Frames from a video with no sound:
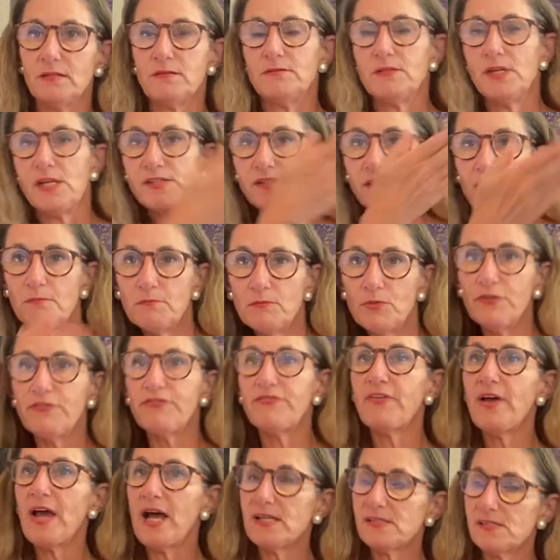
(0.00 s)
Does it move
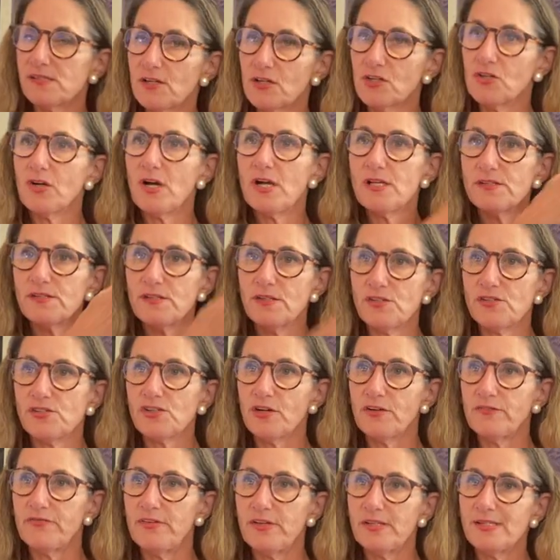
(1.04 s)
fast across the
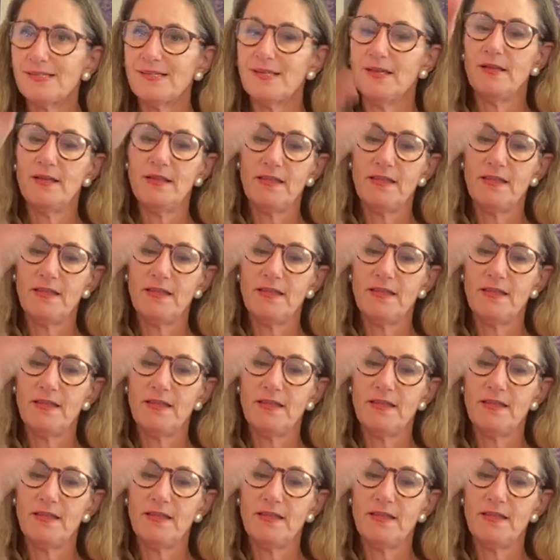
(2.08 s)
surface?